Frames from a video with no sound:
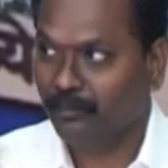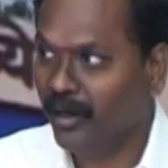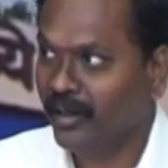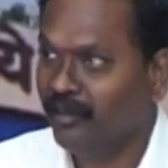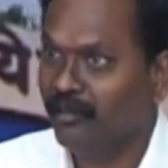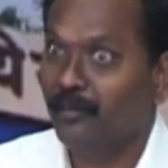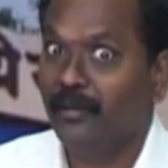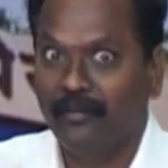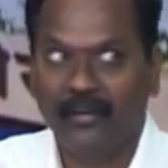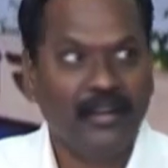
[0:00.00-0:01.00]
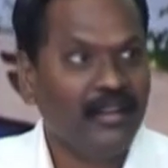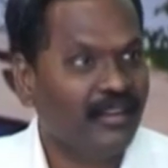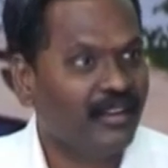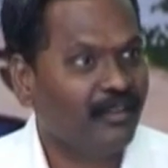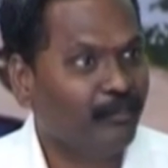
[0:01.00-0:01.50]
model will be a very
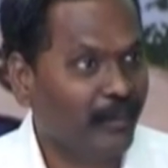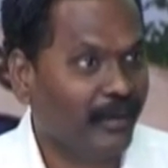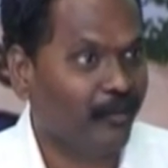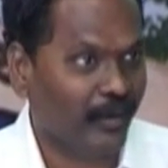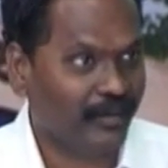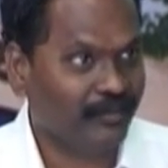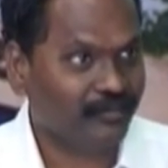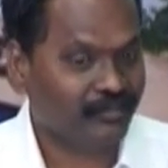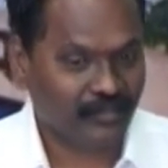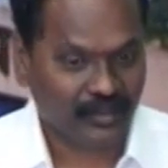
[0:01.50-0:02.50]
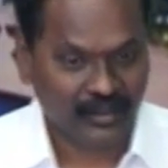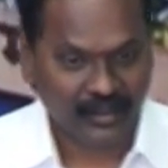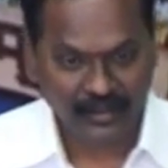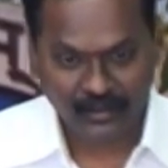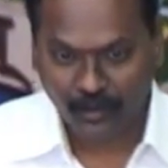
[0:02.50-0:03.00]
big one
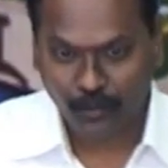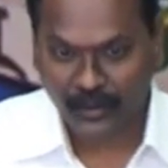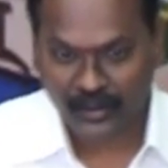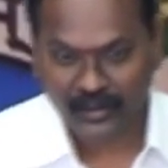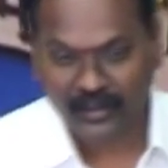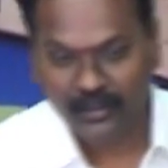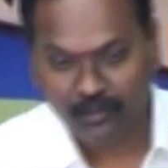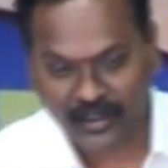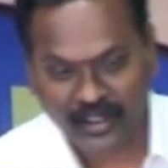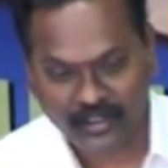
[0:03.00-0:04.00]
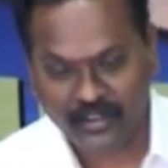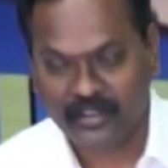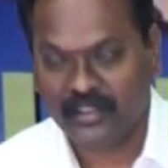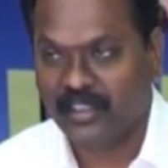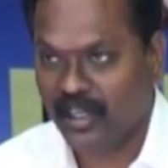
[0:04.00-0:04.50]
right so we in water
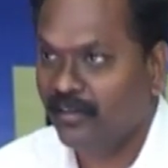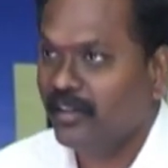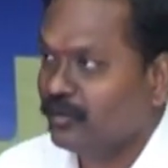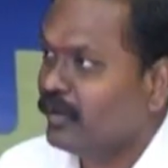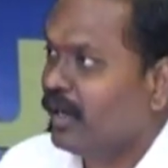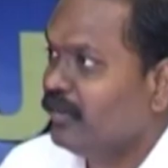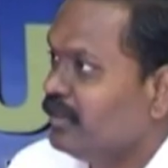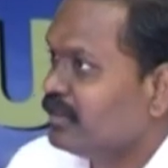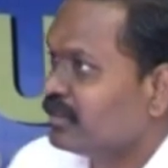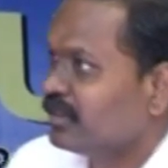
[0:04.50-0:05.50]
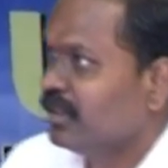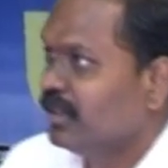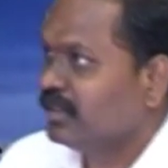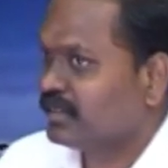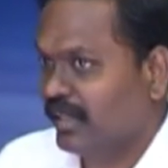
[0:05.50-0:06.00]
resources always we have this
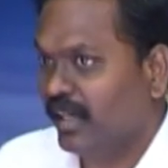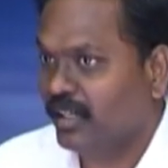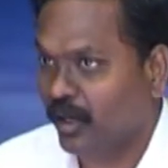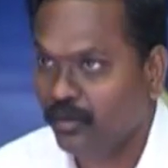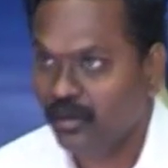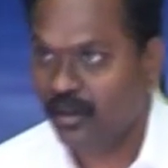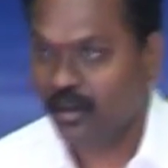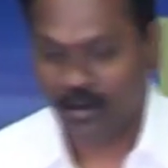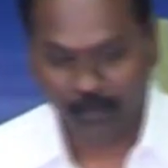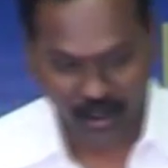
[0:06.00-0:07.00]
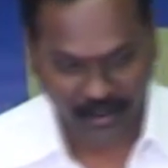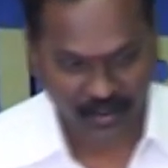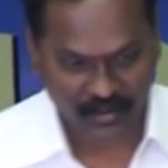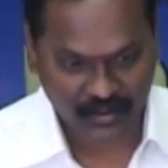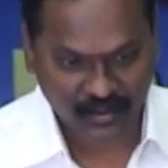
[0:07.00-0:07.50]
scale down
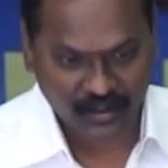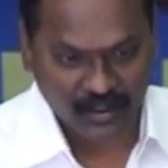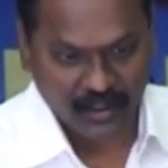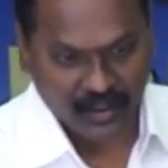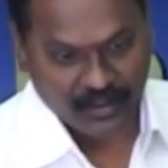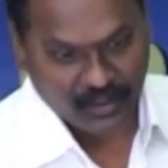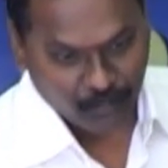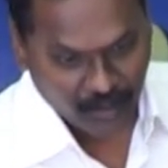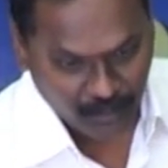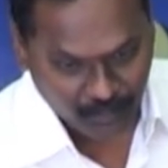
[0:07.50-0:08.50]
models and the main